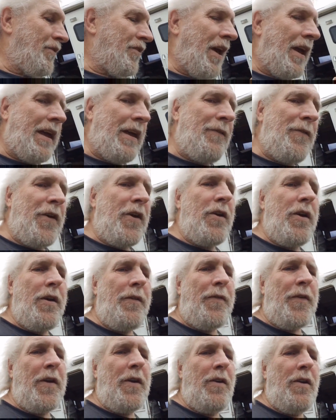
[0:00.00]
it's like
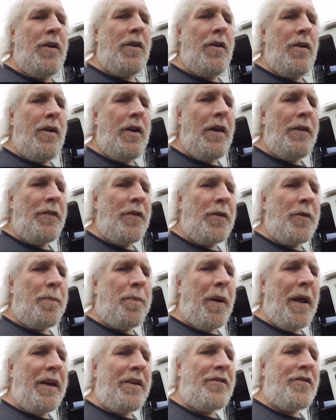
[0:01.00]
if you live
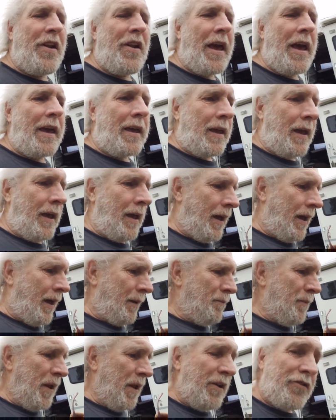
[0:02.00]
in a place like
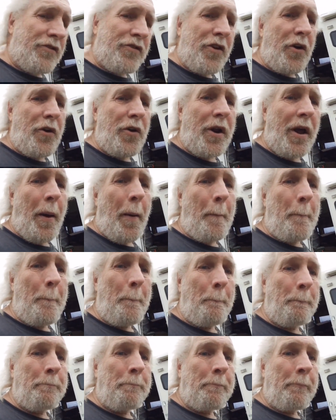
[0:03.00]
Minnesota,
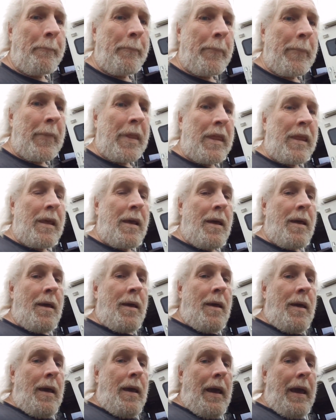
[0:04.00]

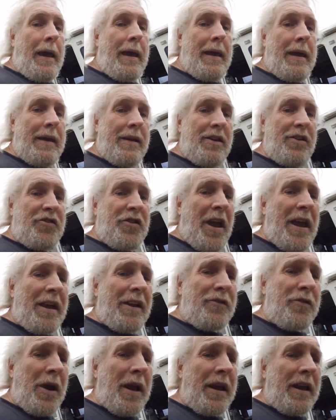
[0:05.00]
and you
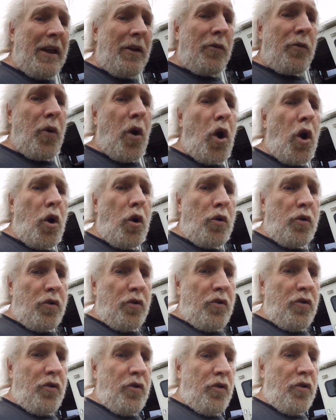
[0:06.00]
say you take
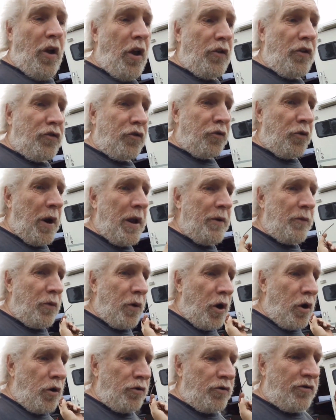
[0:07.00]
a
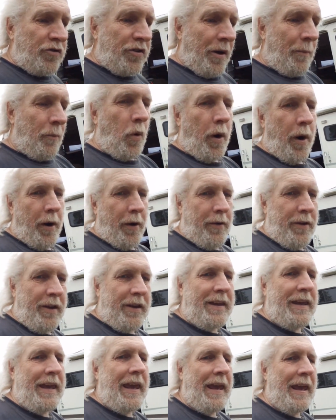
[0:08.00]
straight road somewhere,
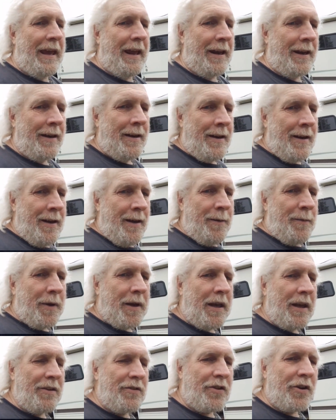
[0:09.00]
you can't,
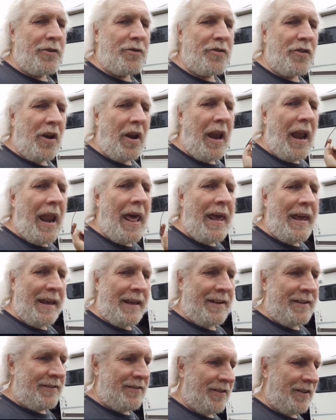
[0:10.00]
because there's
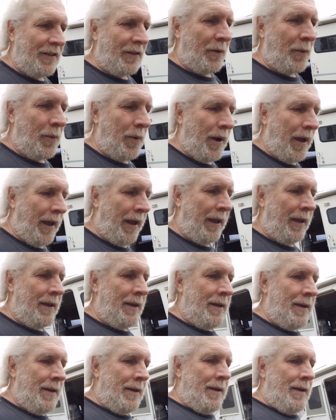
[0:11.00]
lakes in the way,